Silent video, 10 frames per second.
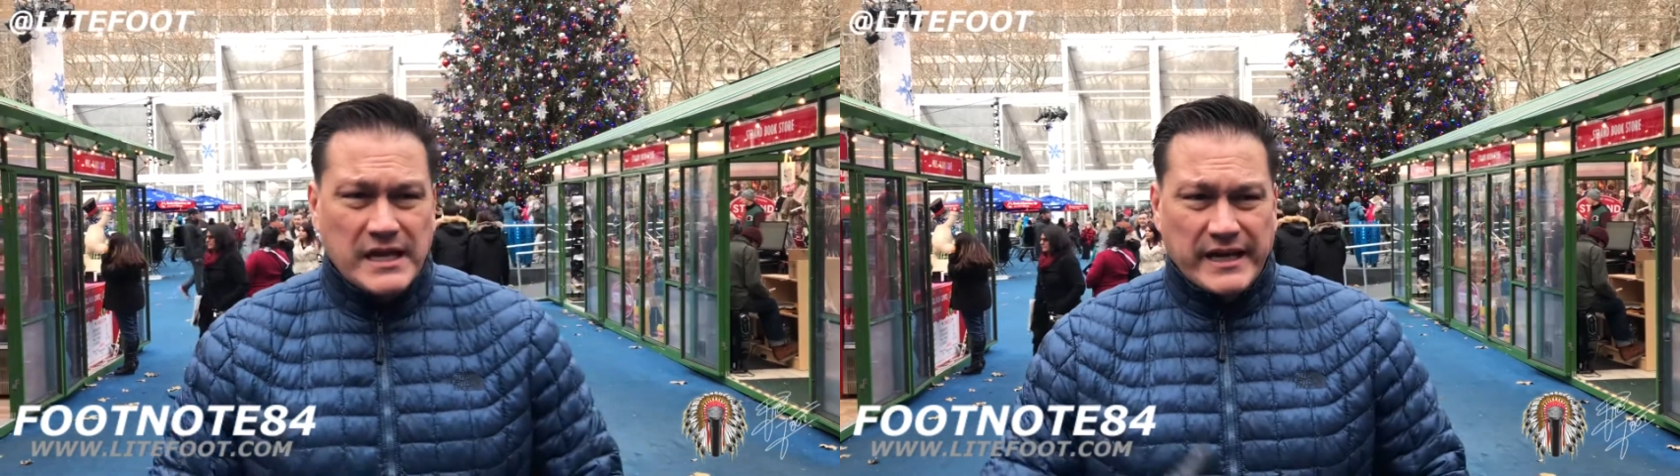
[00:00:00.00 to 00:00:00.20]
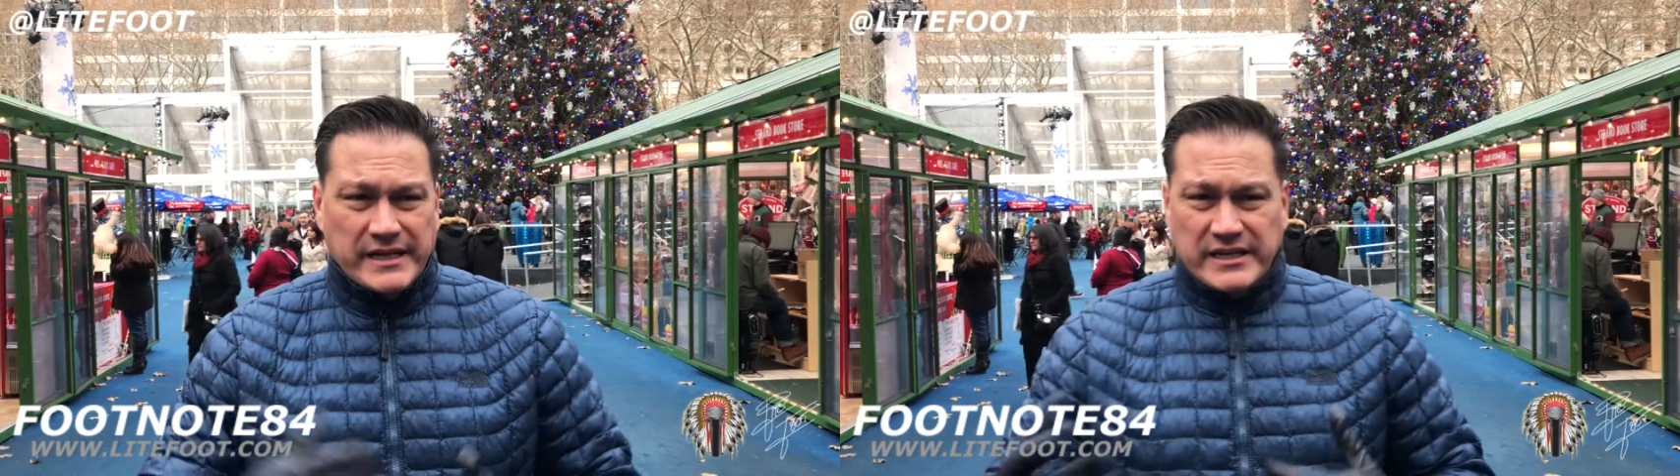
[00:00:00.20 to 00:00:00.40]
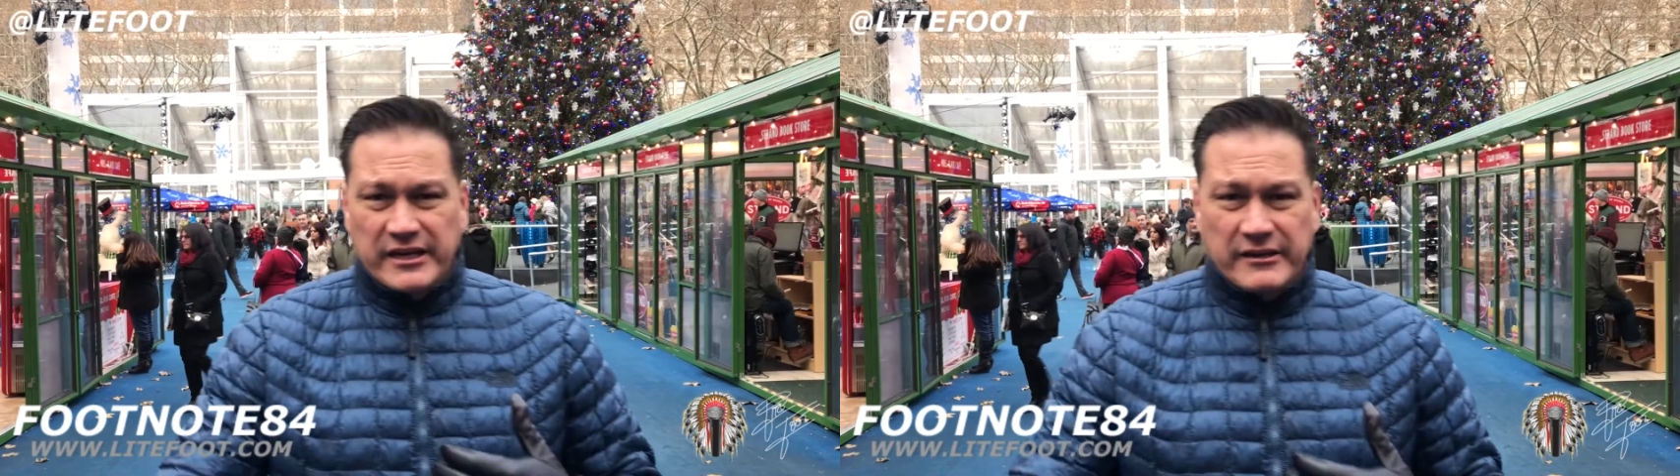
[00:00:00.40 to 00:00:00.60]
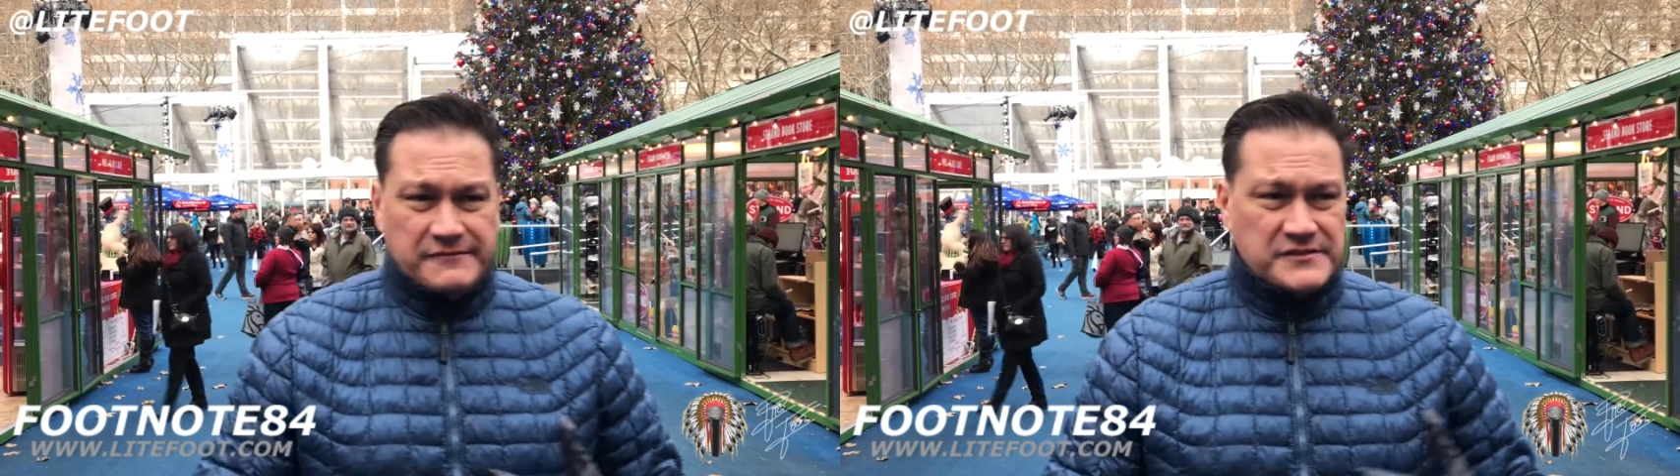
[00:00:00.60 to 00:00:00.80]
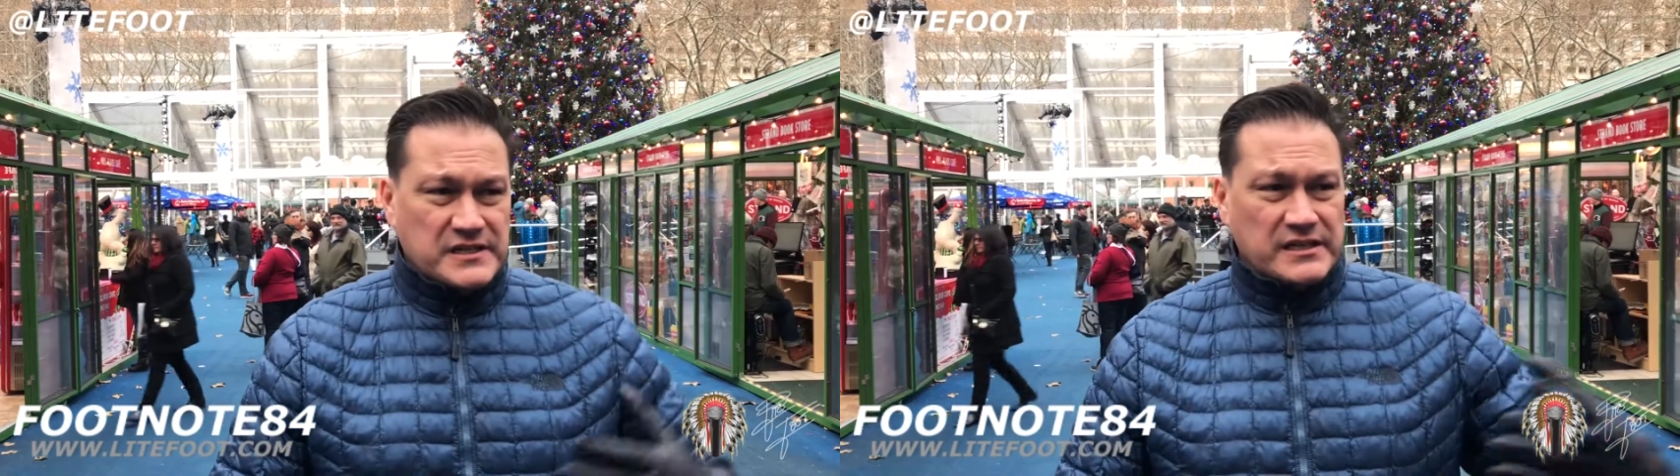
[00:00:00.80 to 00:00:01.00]
and
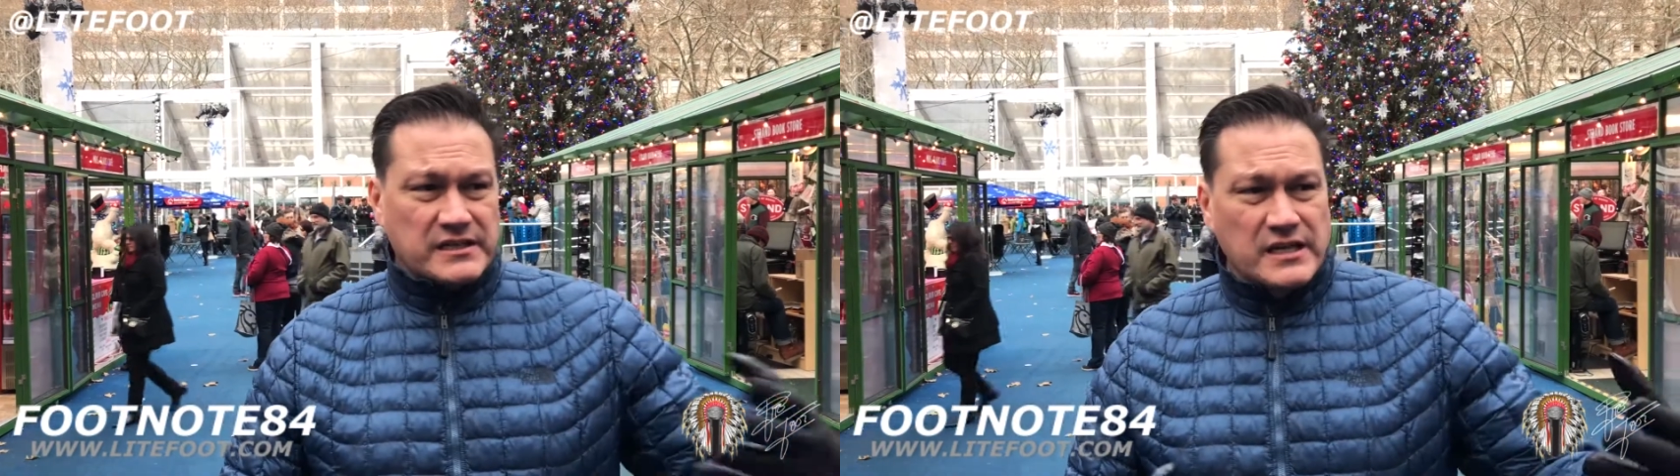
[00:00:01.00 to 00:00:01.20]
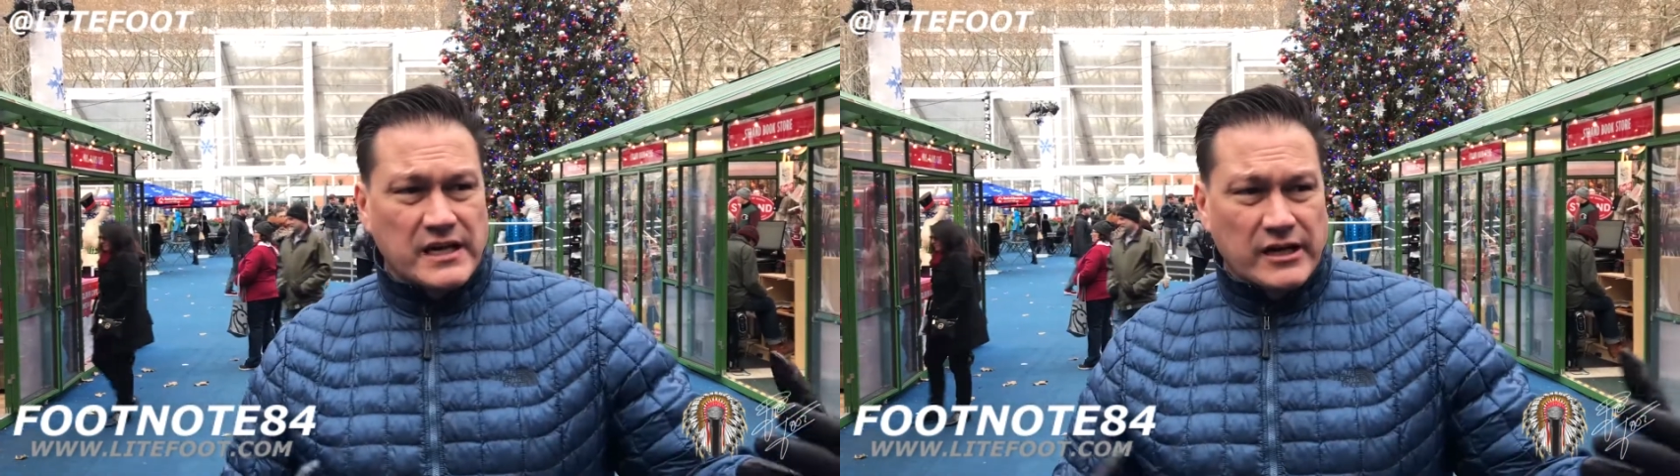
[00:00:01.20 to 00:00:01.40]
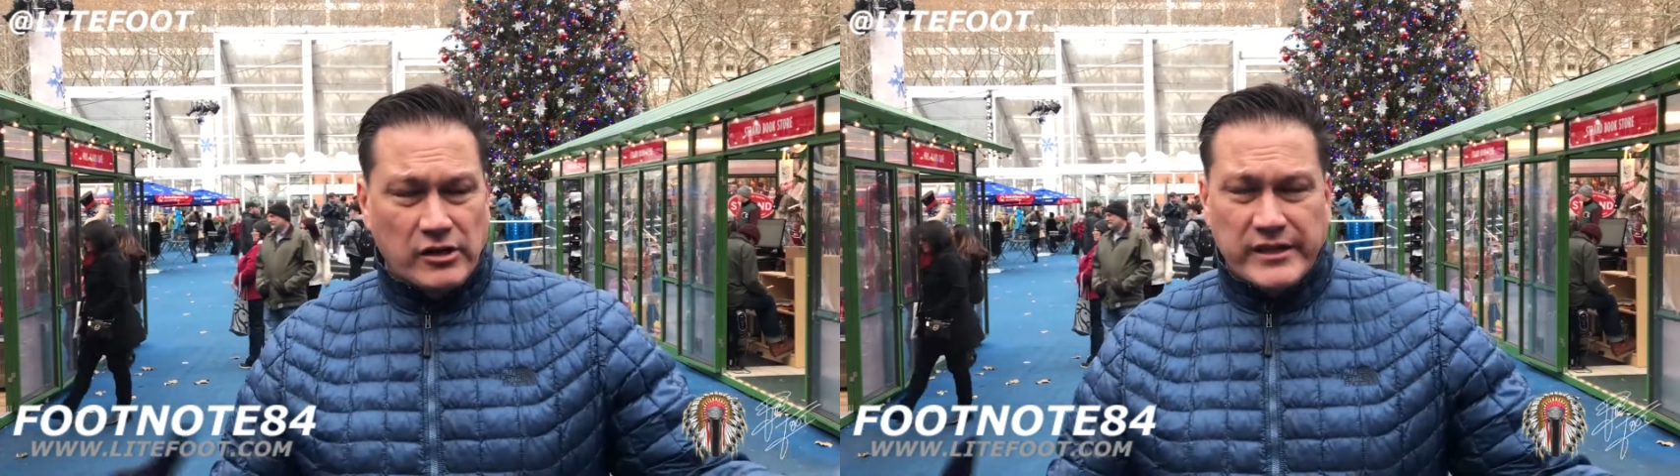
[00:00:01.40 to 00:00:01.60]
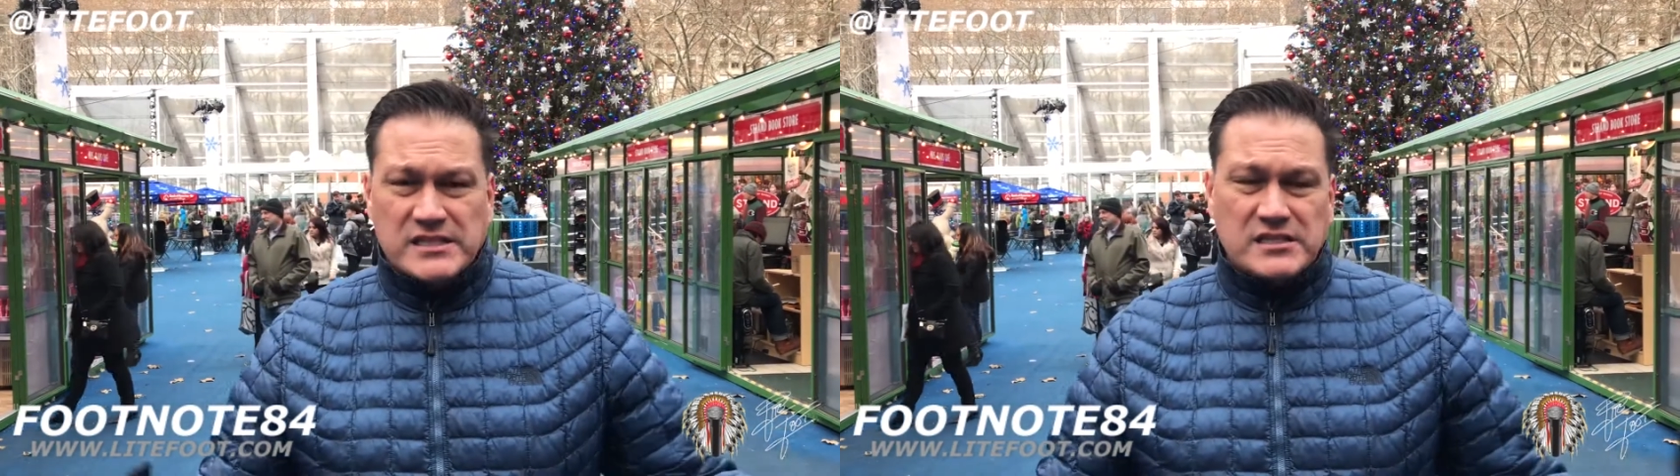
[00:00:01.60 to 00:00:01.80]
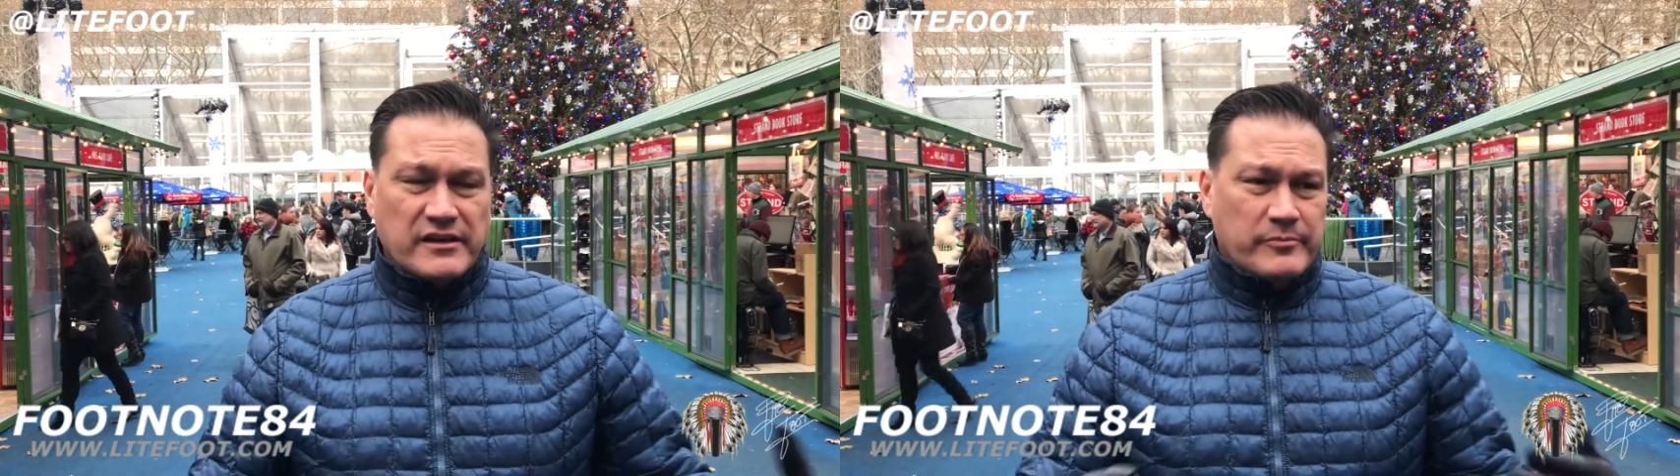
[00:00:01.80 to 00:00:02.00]
gifts and, and all that
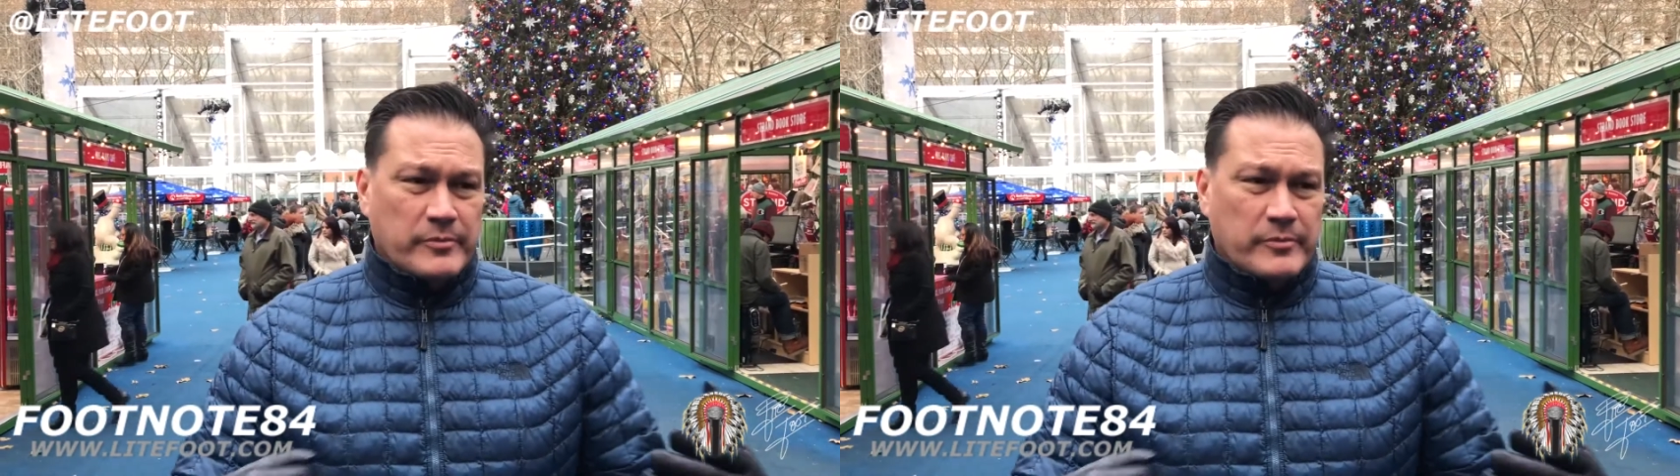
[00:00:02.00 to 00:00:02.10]
stuff.